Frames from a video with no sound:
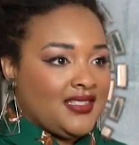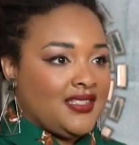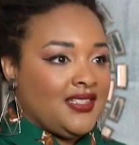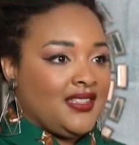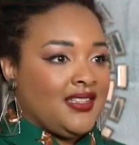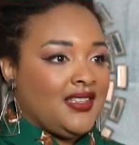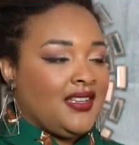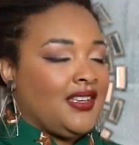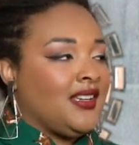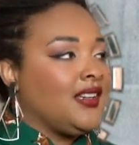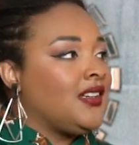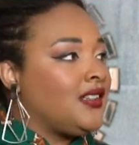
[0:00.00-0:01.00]

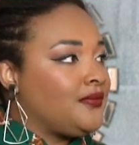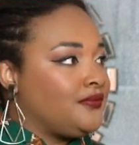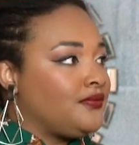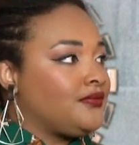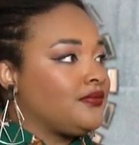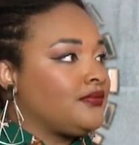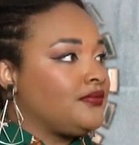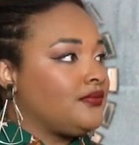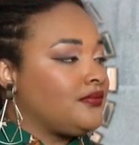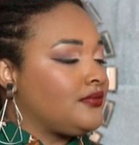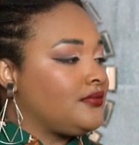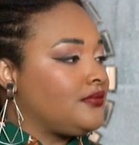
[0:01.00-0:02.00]

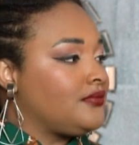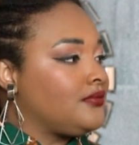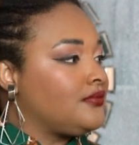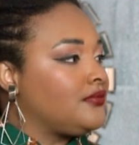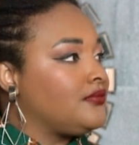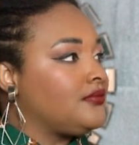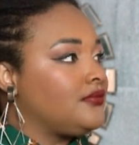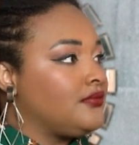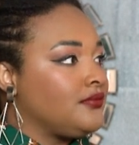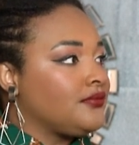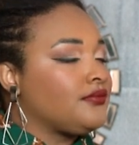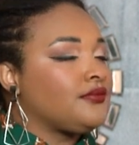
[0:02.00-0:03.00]

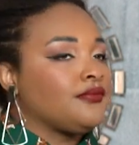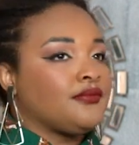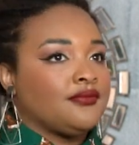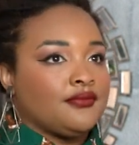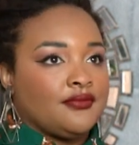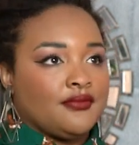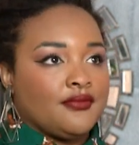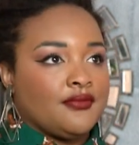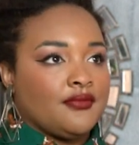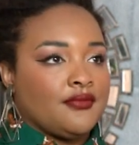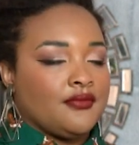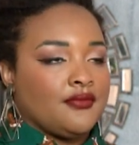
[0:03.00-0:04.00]

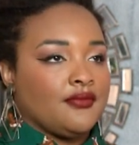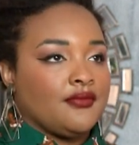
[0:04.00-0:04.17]
No words are spoken by the person on screen.